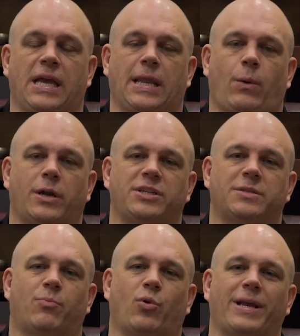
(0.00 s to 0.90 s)
And I want to
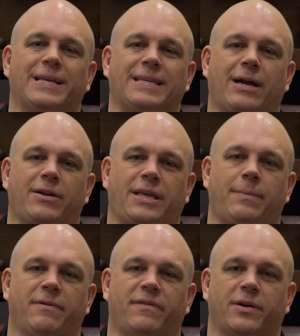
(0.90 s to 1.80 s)
just break it down and
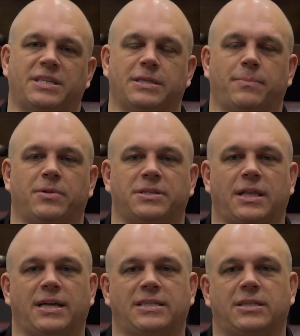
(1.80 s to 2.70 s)
keep it very simple, as I
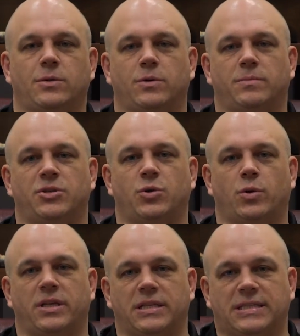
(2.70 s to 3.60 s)
like to do with the
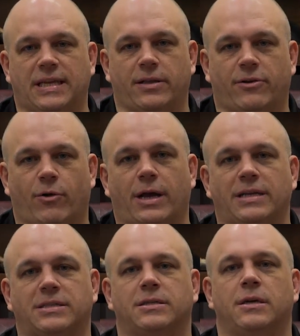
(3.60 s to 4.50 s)
majority of these daily
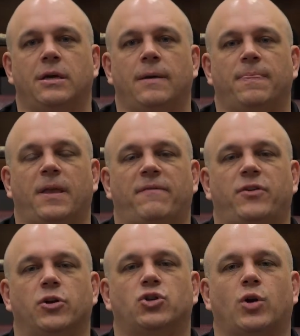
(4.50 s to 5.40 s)
grinds. If
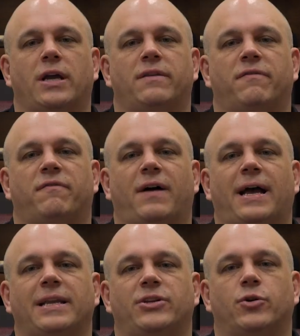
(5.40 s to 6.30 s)
you're trying to
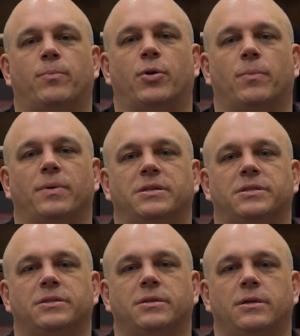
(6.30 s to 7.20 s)
find your
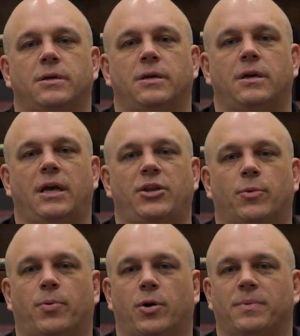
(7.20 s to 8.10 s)
purpose, and
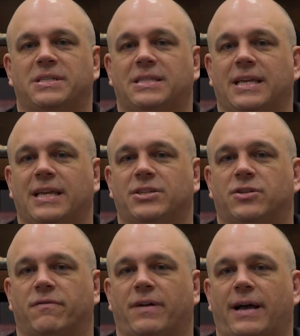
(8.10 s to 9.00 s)
your purpose today is
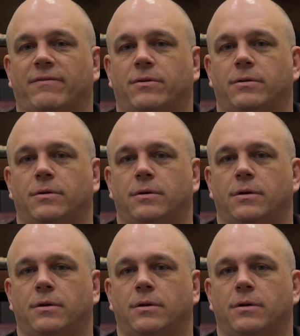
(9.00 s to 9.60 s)
survival,